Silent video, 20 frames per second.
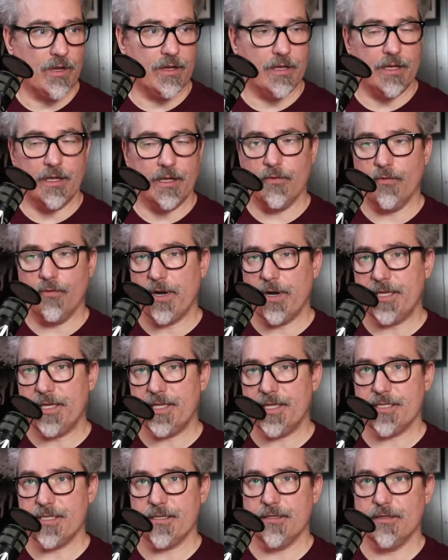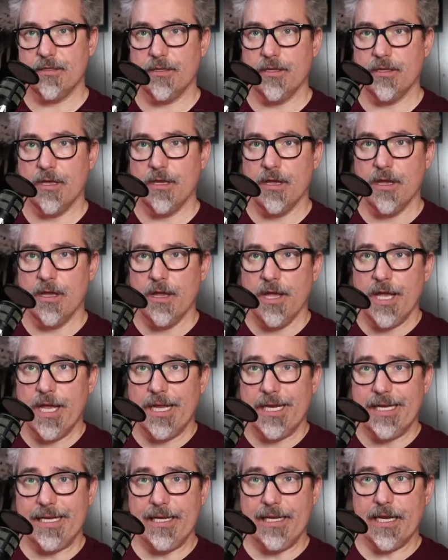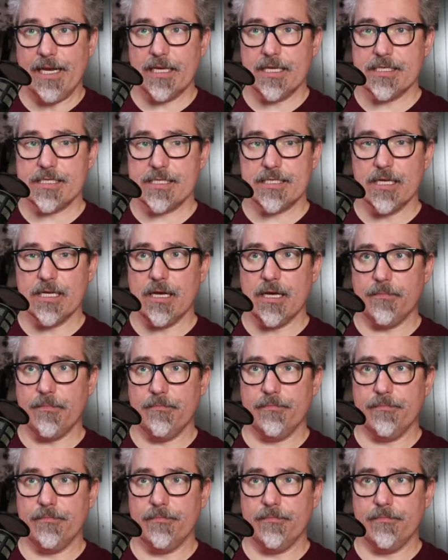All right. Next up.